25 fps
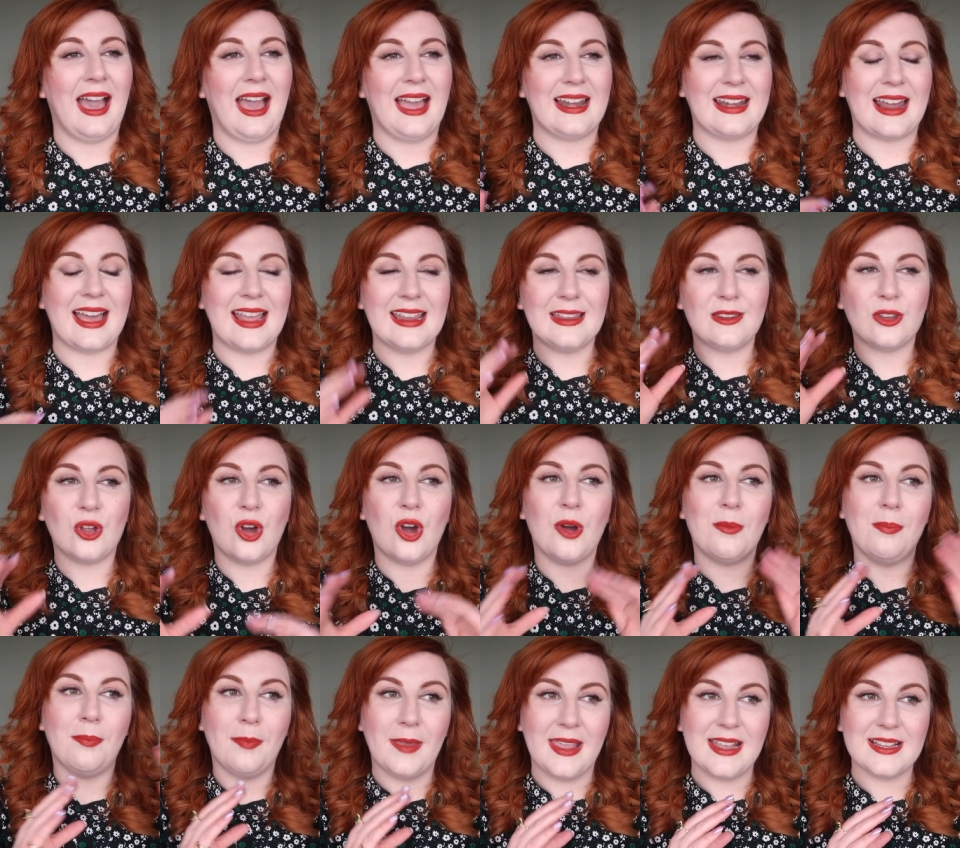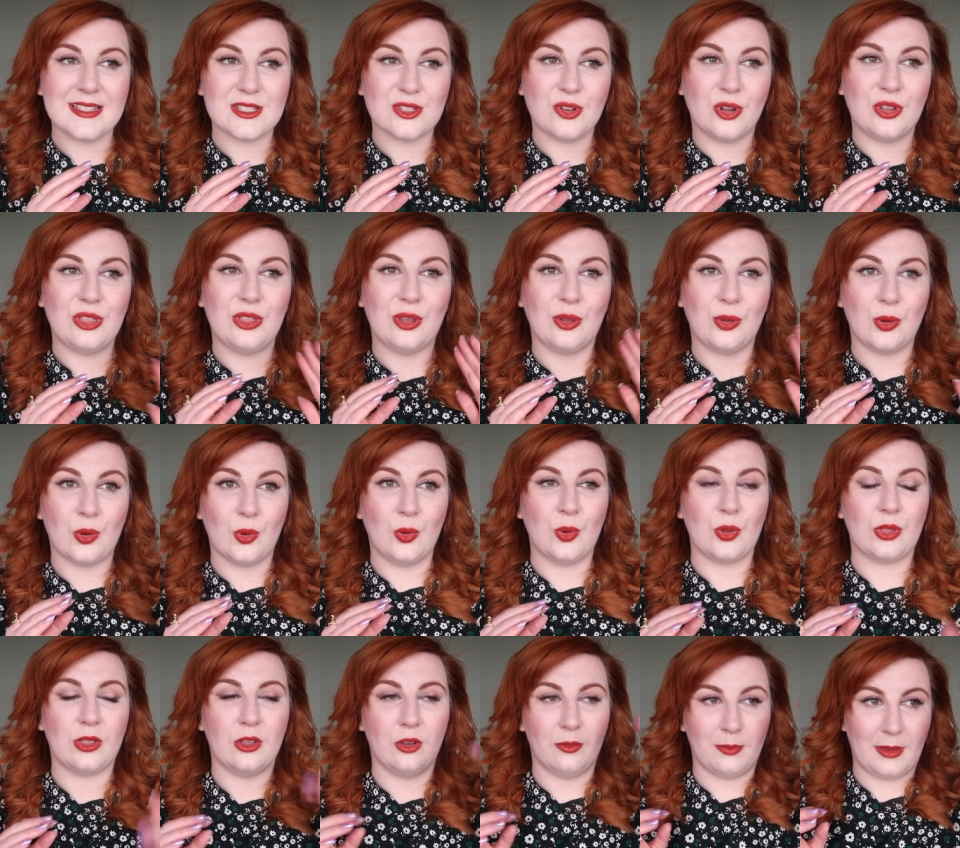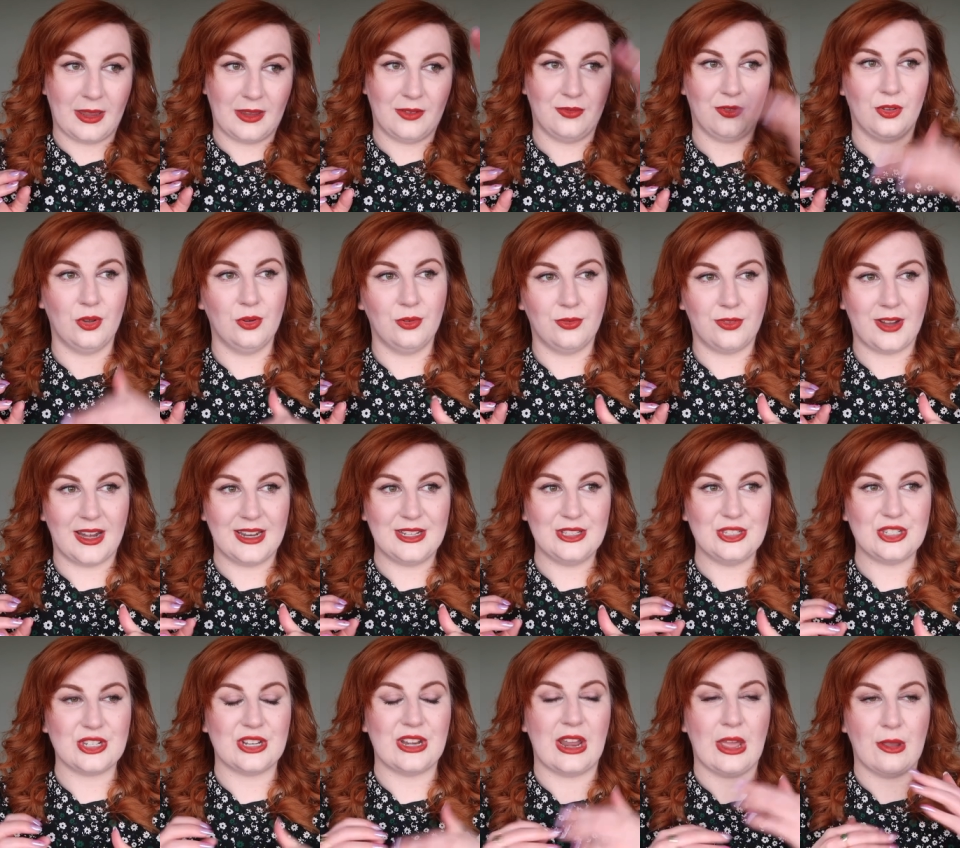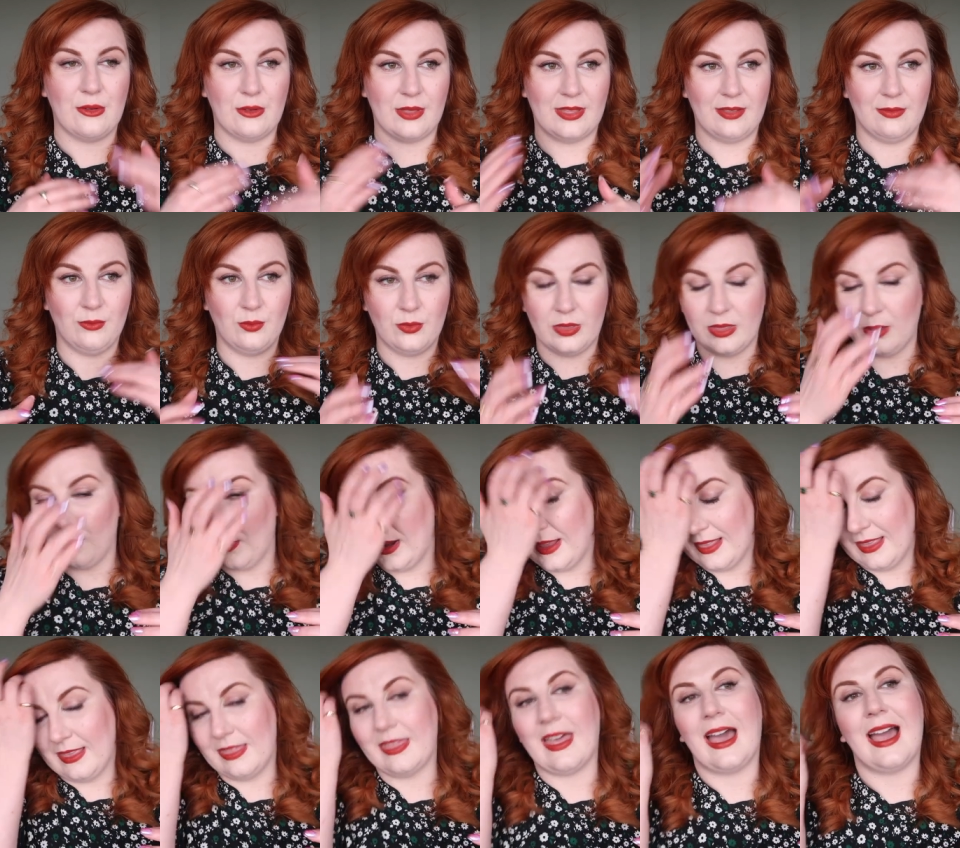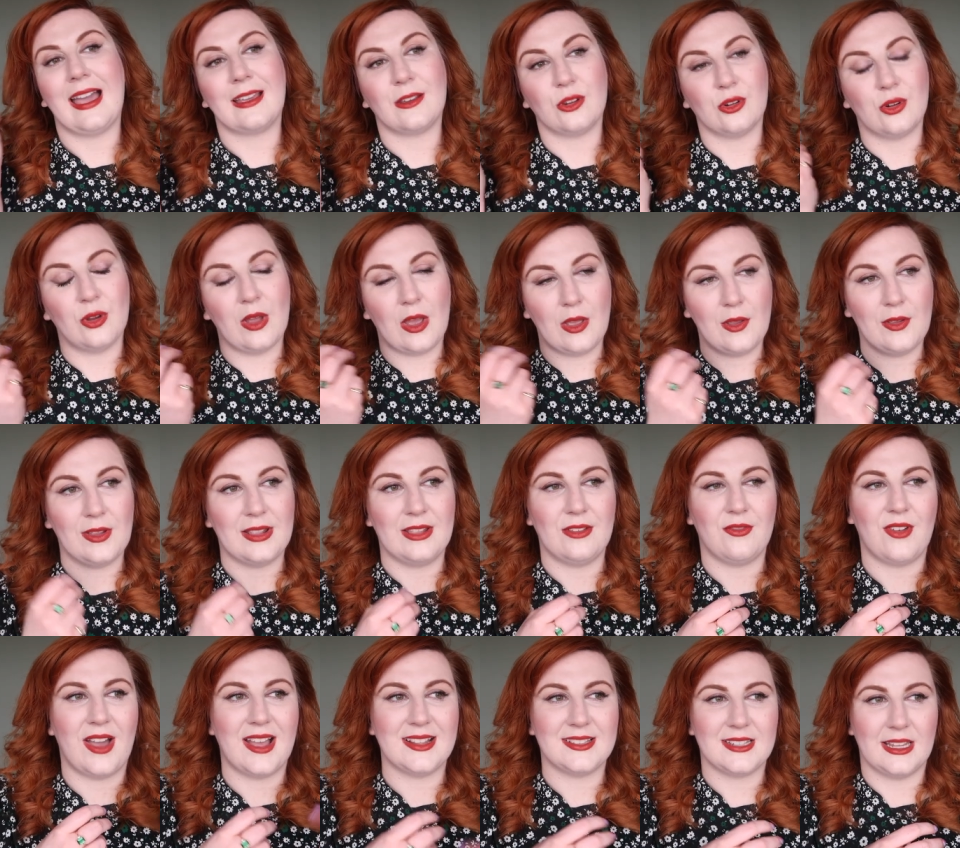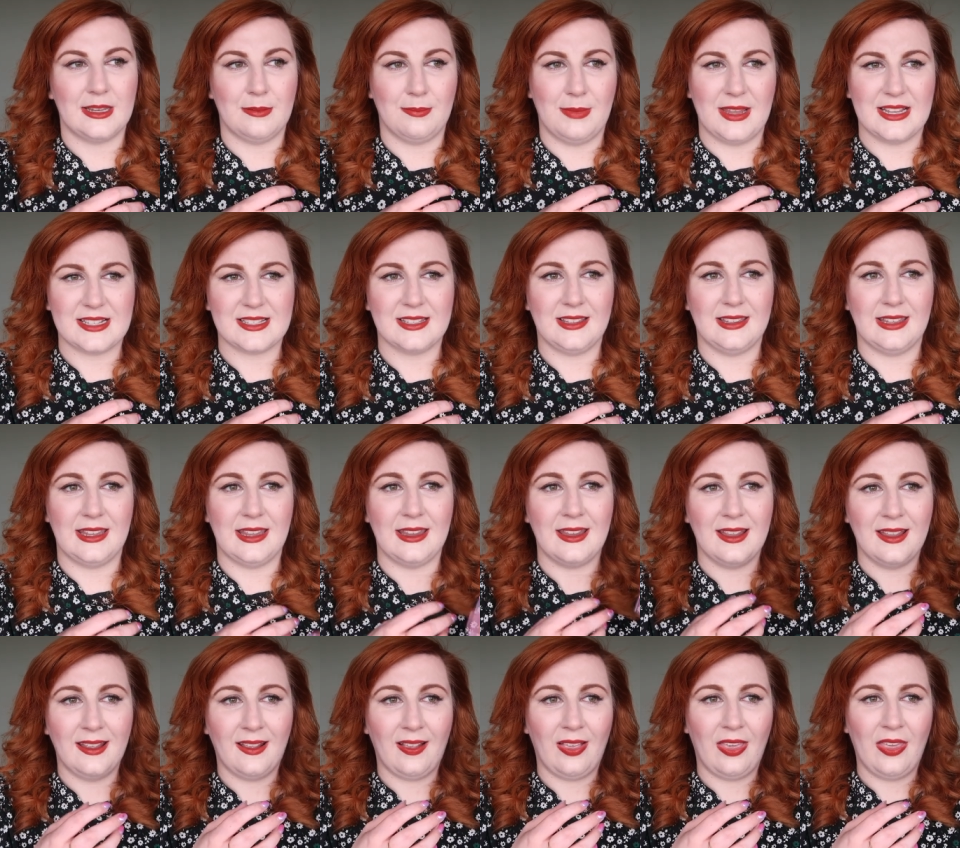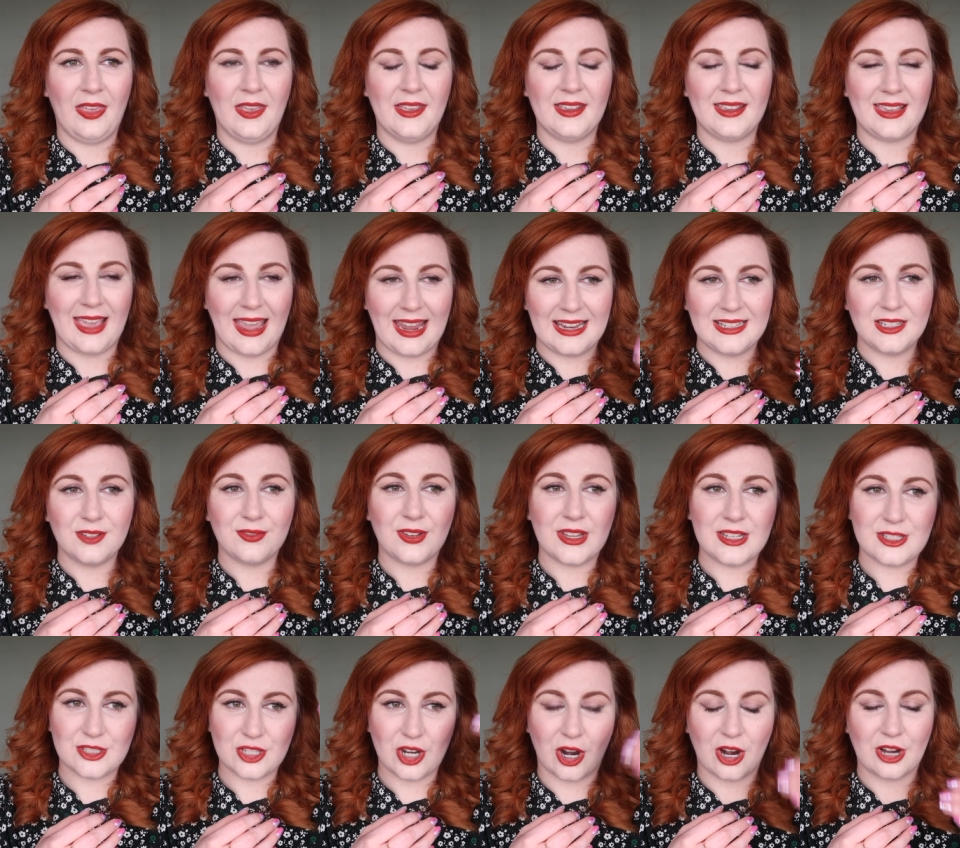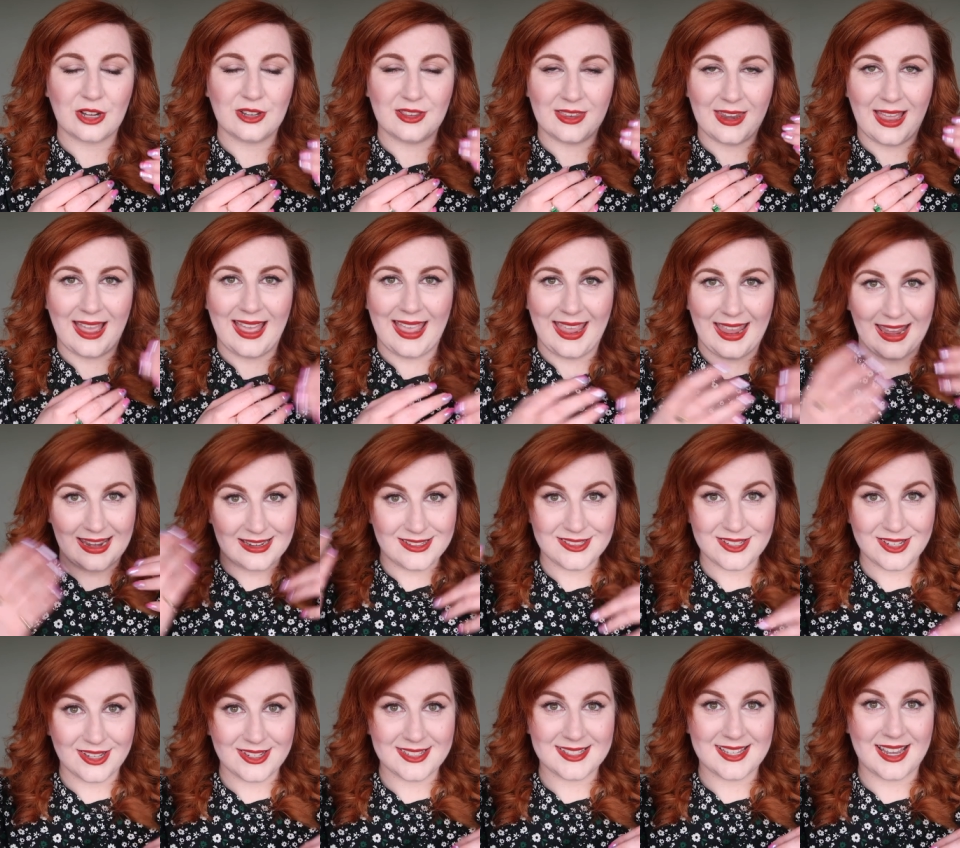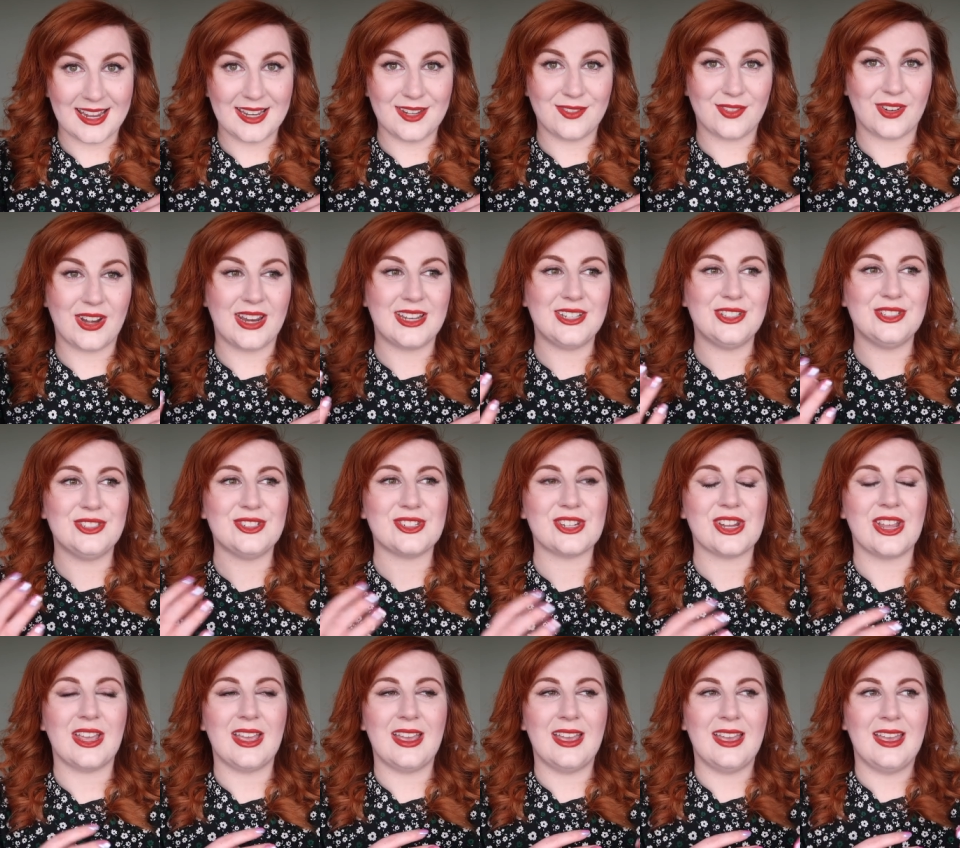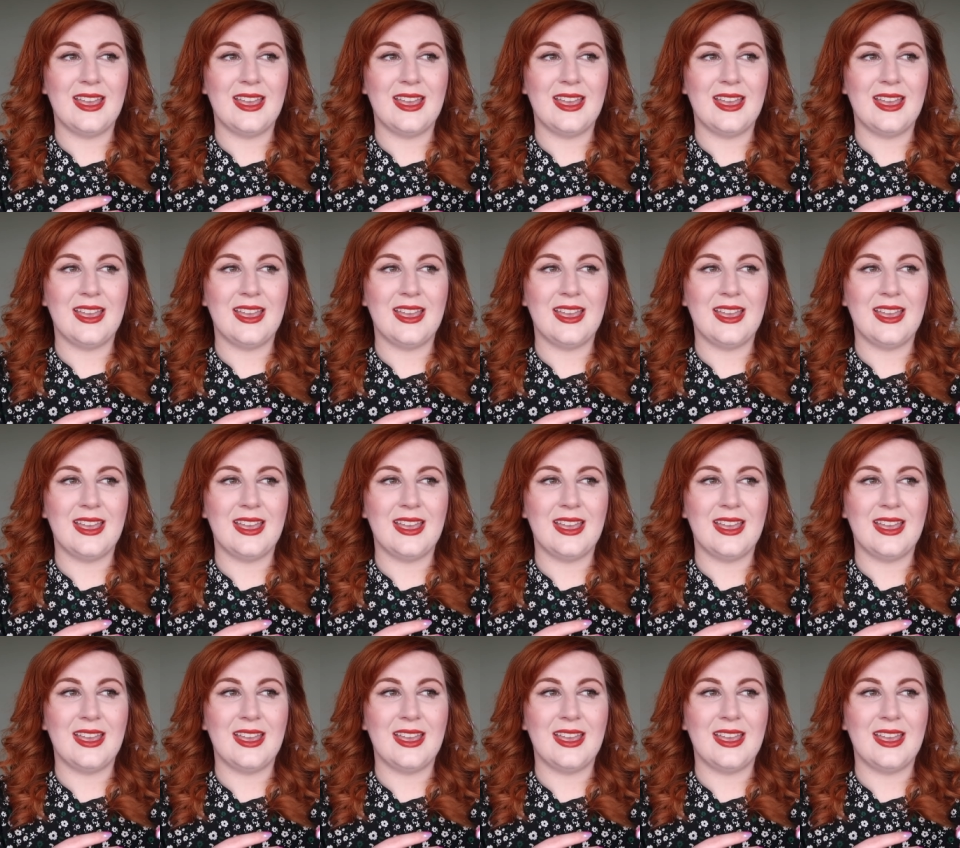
and I thought based on the growth of my full fringe and how the way that that grew out and the fact I basically kind of had turned that into a side fringe